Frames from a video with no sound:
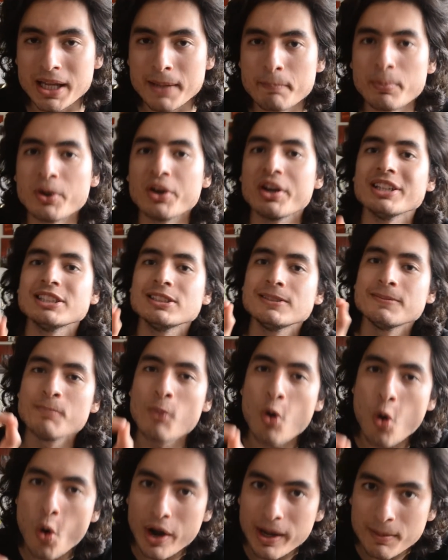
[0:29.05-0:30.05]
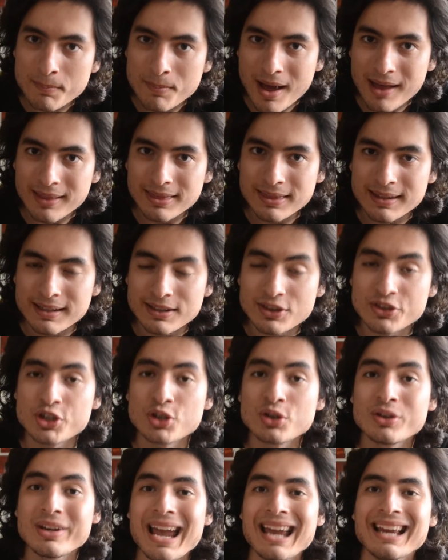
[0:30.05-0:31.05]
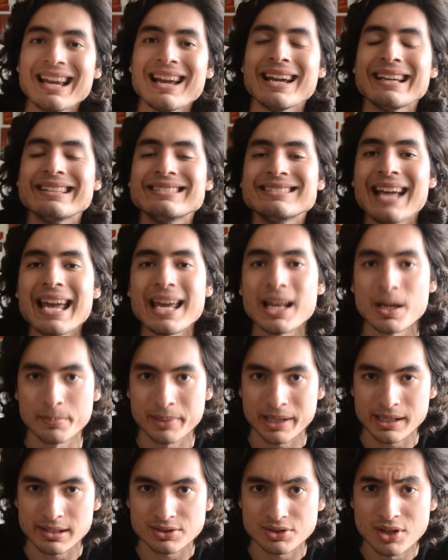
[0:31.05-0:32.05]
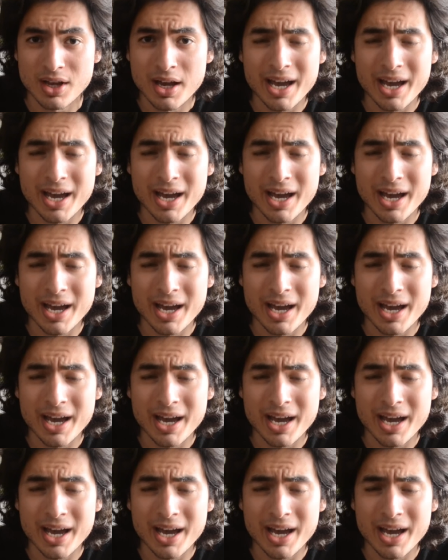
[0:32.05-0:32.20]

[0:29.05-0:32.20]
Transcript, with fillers: but it's more a method to gain a database